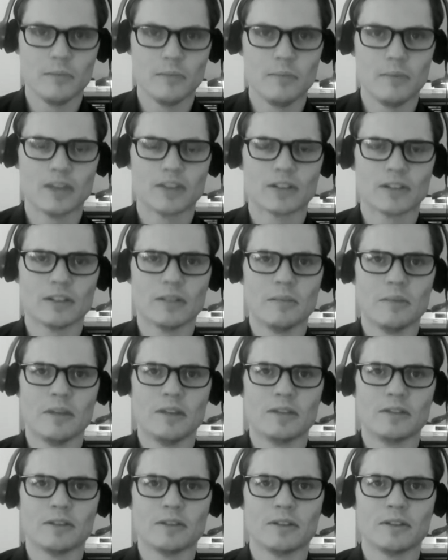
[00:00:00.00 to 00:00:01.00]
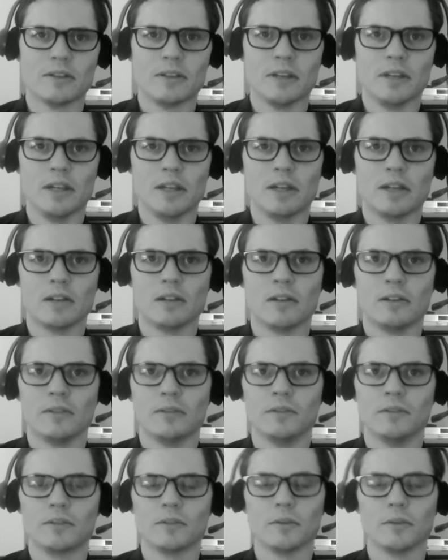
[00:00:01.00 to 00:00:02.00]
basically means that the
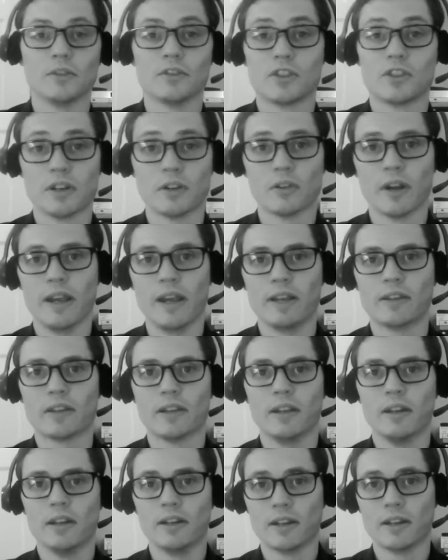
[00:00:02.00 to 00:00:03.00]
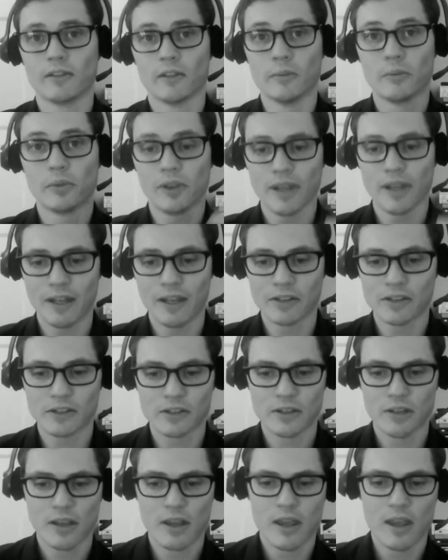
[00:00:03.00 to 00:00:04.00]
clones will generate in a different
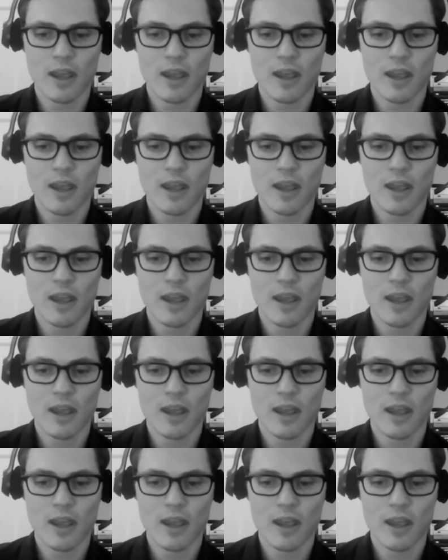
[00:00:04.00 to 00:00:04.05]
place,